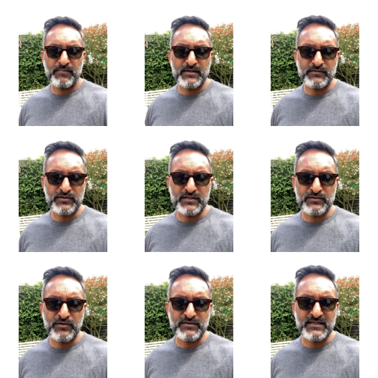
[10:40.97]
you know you need
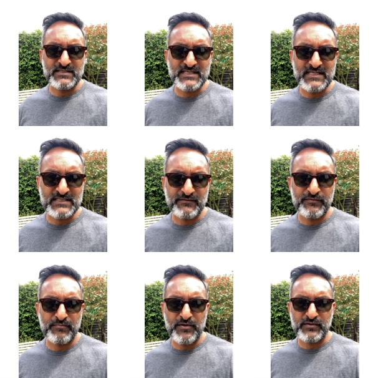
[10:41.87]
to know the incentive
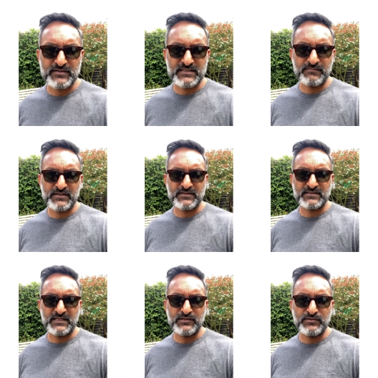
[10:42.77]
for brokers here because
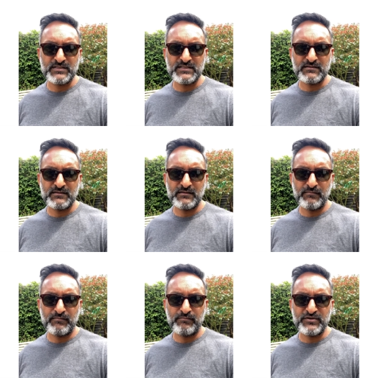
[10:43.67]
they're using you know
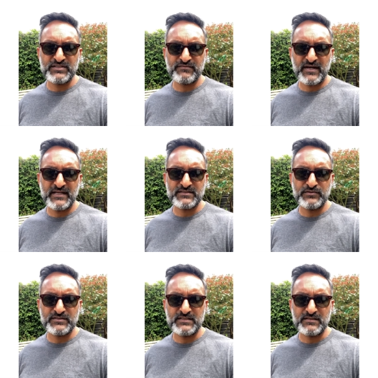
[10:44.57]
bridging finance
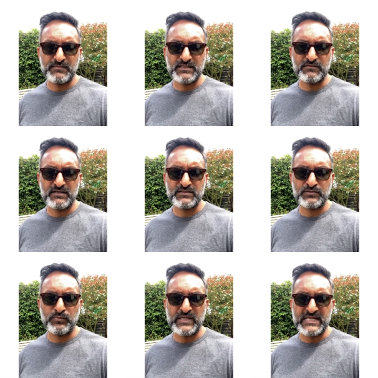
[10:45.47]
use intermediaries
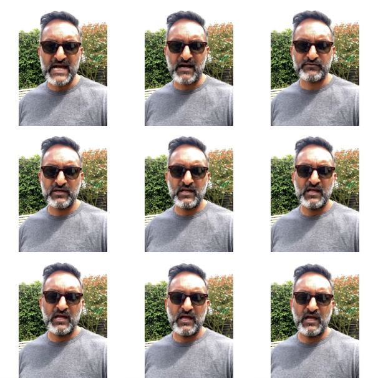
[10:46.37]
to weed out
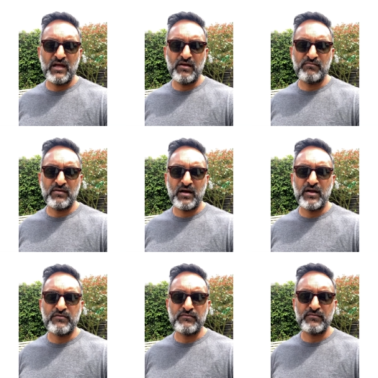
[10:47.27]
um,
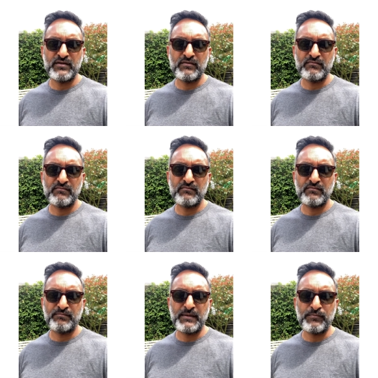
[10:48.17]
un, you know
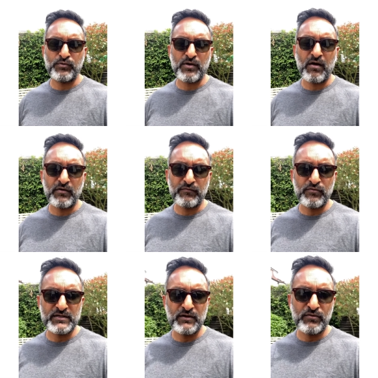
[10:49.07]
people who can't
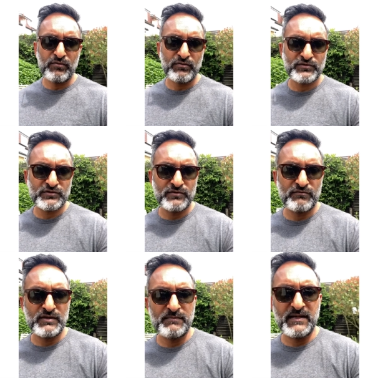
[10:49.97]
afford it or
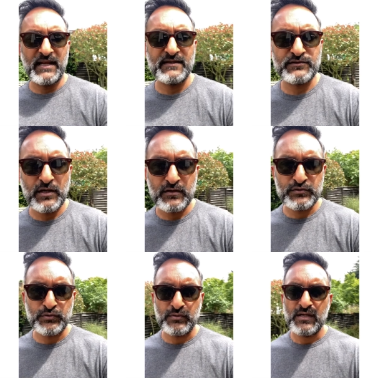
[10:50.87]
shouldn't really be lent
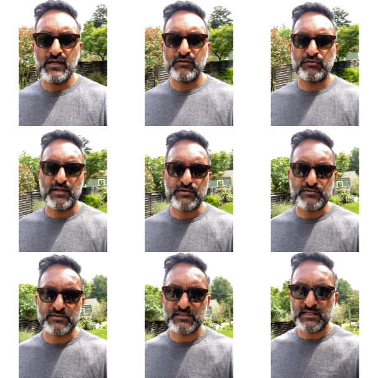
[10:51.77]
to. So they
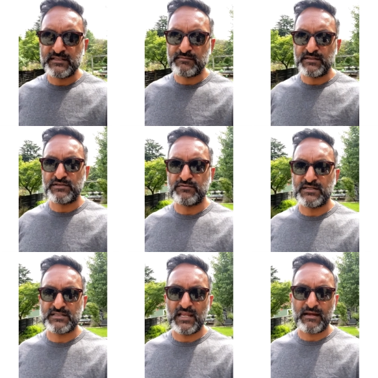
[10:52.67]
use
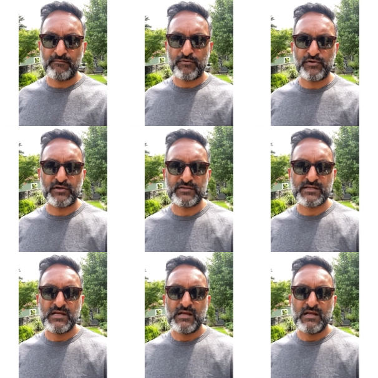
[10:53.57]
intermediaries like brokers.